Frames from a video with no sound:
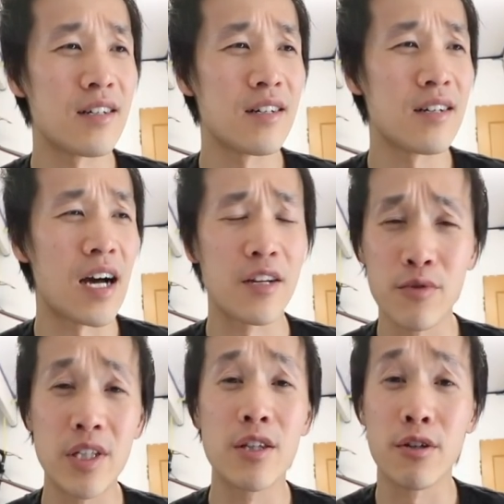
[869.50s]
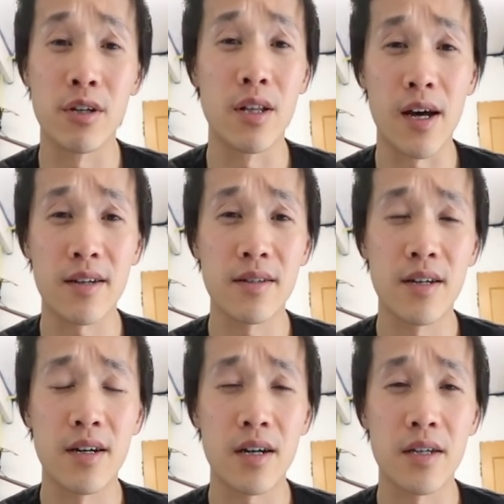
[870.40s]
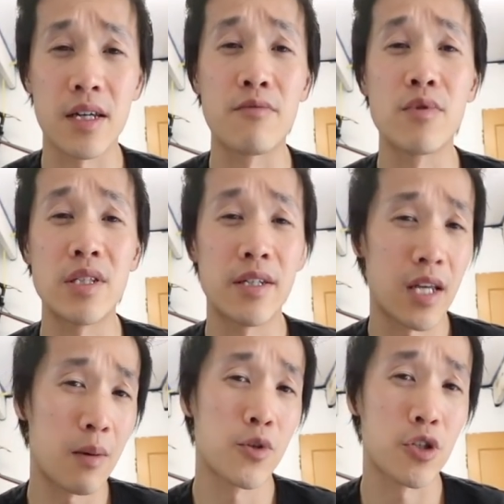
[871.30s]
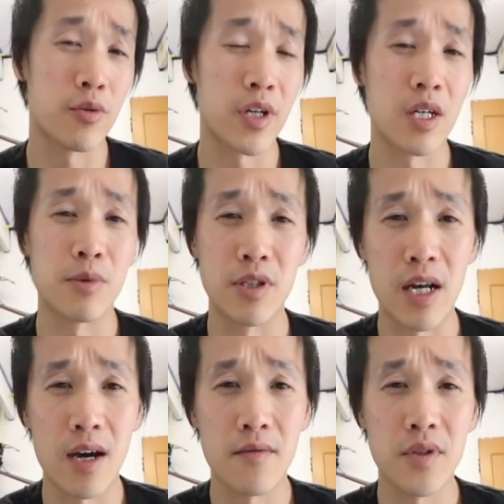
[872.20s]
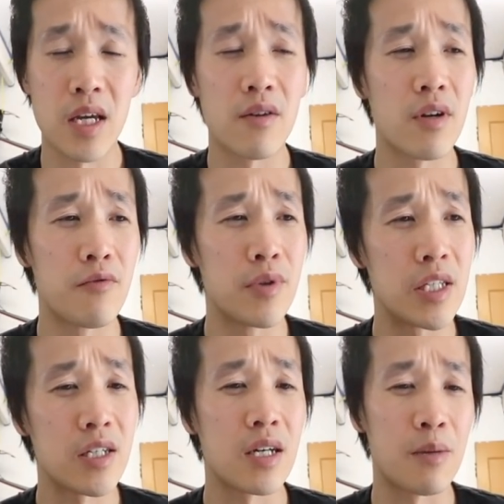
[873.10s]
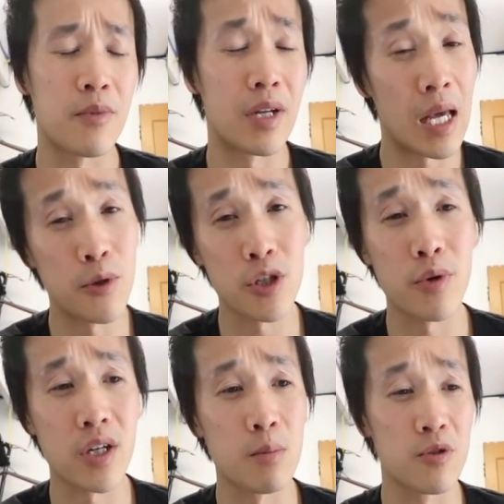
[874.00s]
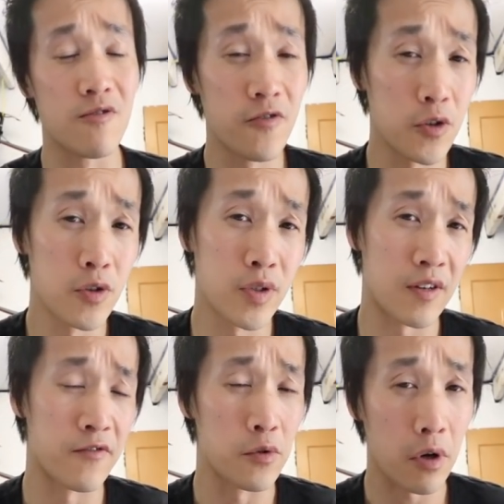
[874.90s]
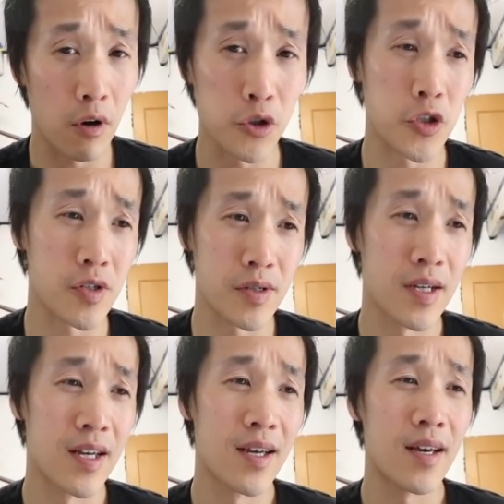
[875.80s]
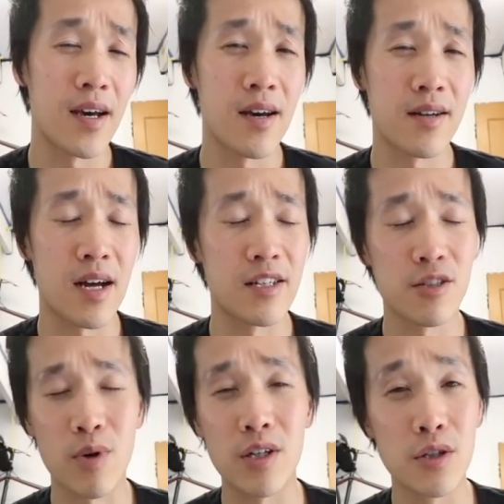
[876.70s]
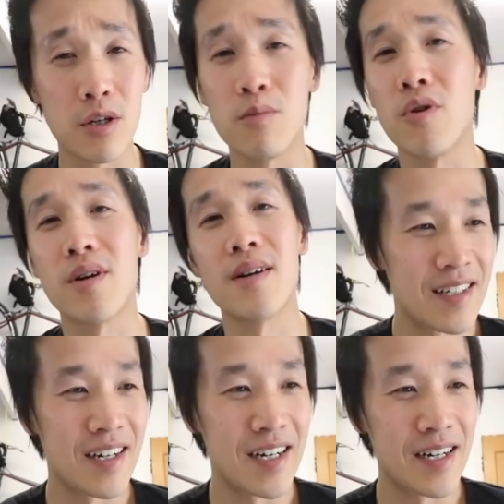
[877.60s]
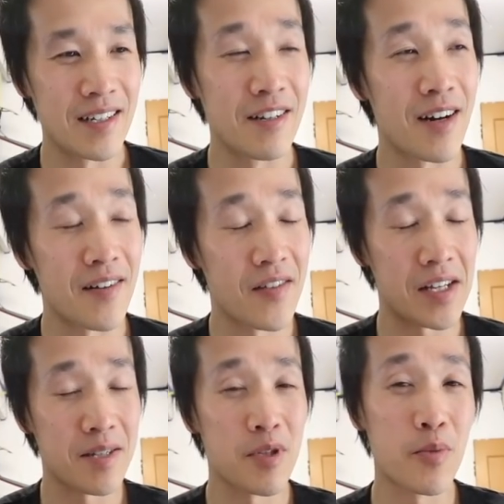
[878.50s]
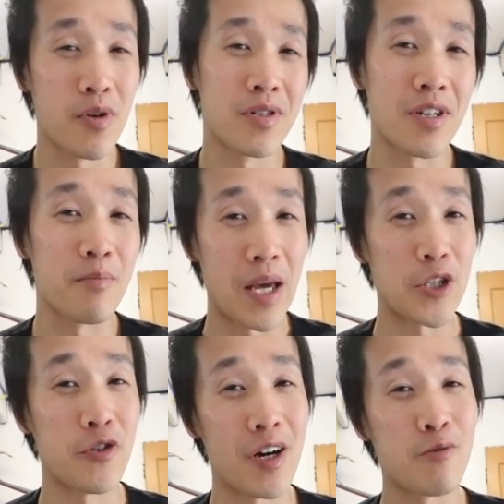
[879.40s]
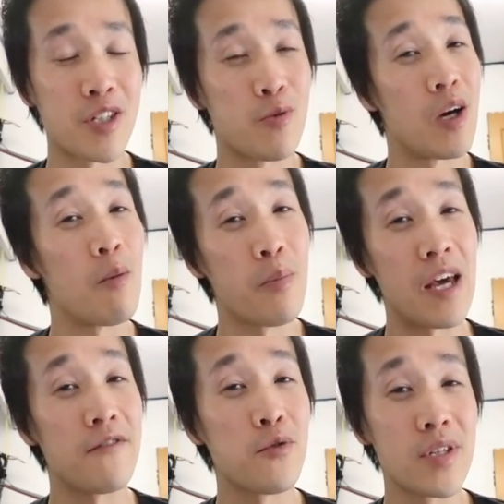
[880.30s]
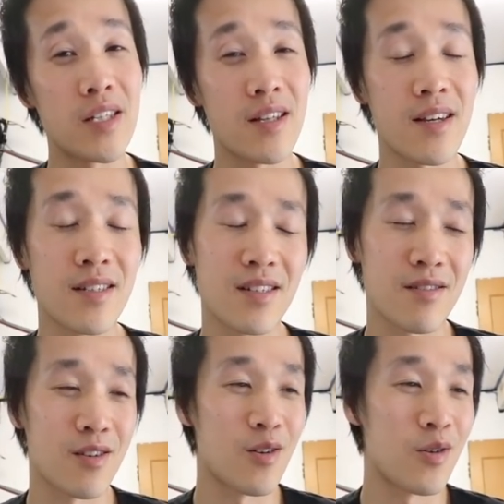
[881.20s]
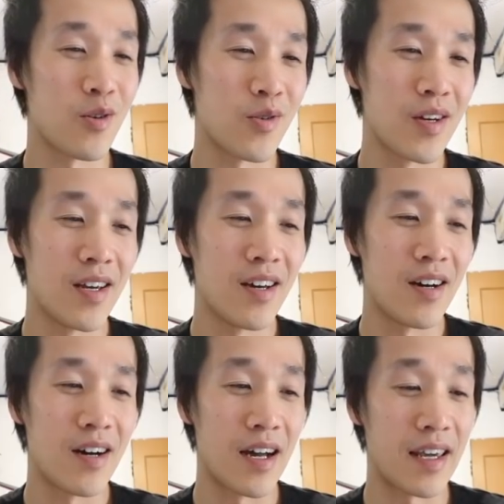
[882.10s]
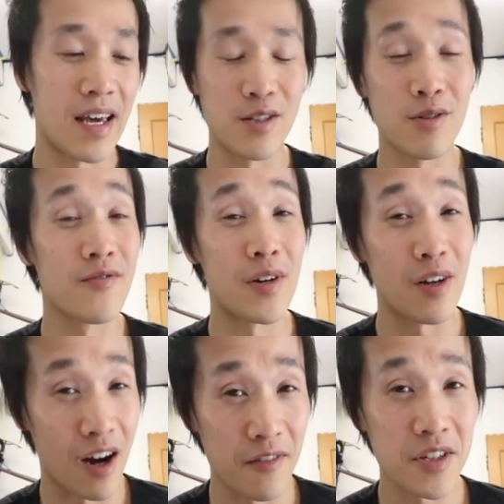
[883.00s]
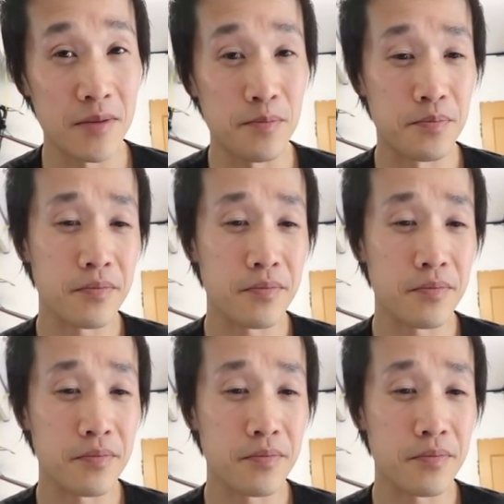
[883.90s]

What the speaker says: I can really learn a lot because I'm really an amateur when it comes to knives, and it really I'm an amateur when it comes to food and food culture, and I just want to learn more. You know, I've got some supporters on Patreon which will help pay for these things, so I can't do them very often.